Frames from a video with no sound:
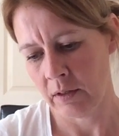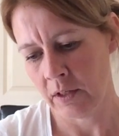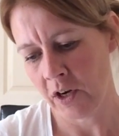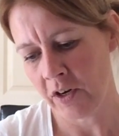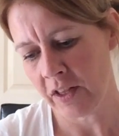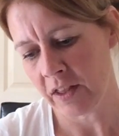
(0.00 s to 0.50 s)

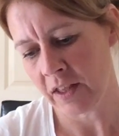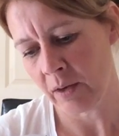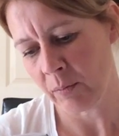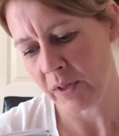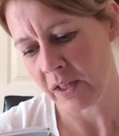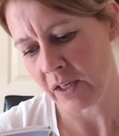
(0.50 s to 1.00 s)
The only
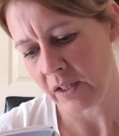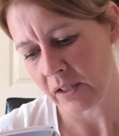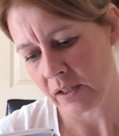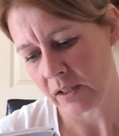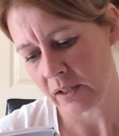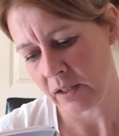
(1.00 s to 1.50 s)
thing with
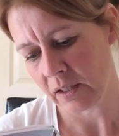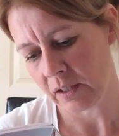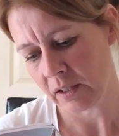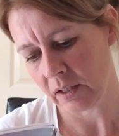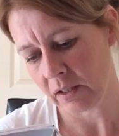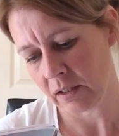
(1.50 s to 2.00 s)
this,
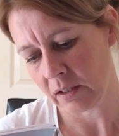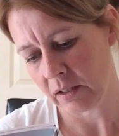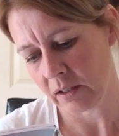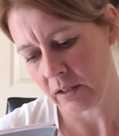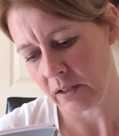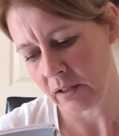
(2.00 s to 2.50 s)

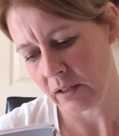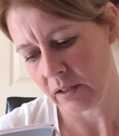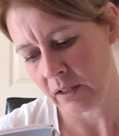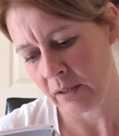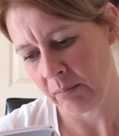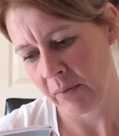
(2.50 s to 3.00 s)

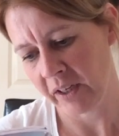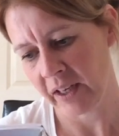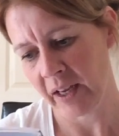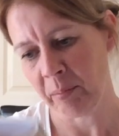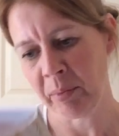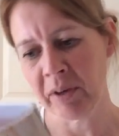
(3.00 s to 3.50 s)
it might
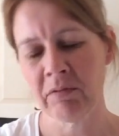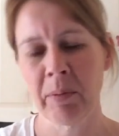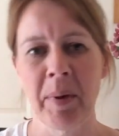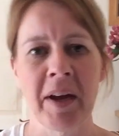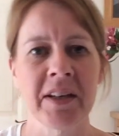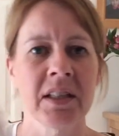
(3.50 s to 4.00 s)
get a bit
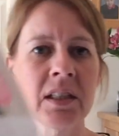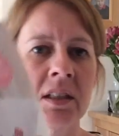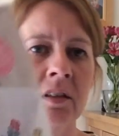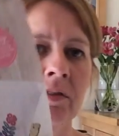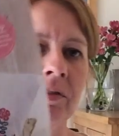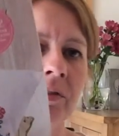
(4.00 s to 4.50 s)

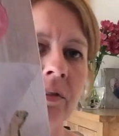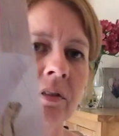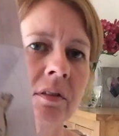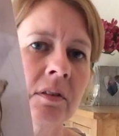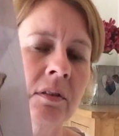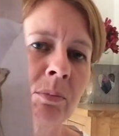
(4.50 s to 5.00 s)
repetitive,
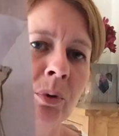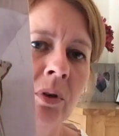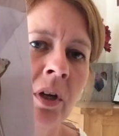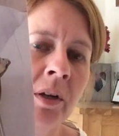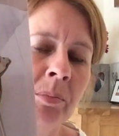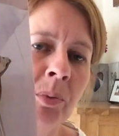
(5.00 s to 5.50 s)

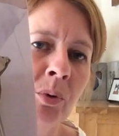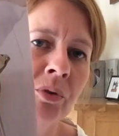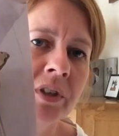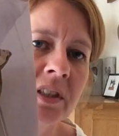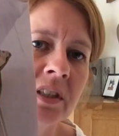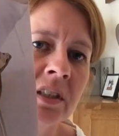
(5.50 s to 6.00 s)

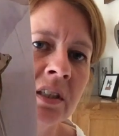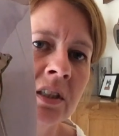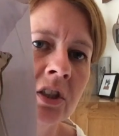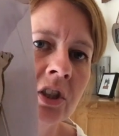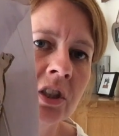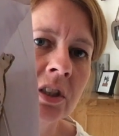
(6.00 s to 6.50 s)
boring to
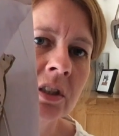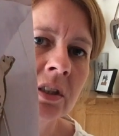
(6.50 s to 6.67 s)
stitch.